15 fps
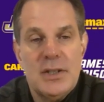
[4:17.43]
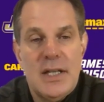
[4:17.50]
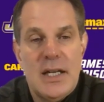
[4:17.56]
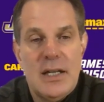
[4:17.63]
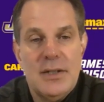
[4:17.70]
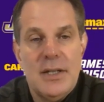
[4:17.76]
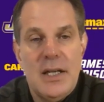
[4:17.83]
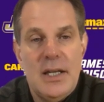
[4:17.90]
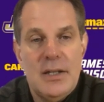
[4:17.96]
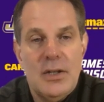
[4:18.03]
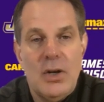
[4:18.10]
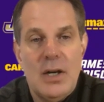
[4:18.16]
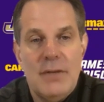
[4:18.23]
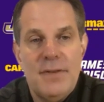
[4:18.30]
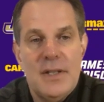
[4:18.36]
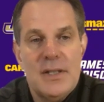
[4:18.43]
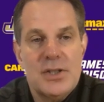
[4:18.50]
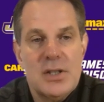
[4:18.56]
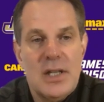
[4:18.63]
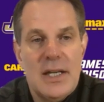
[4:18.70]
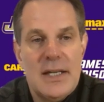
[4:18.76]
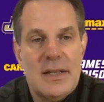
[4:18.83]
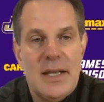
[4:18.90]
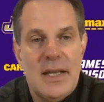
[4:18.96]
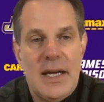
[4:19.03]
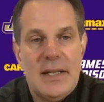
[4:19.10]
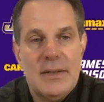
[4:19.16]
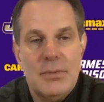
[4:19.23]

down an offense like that,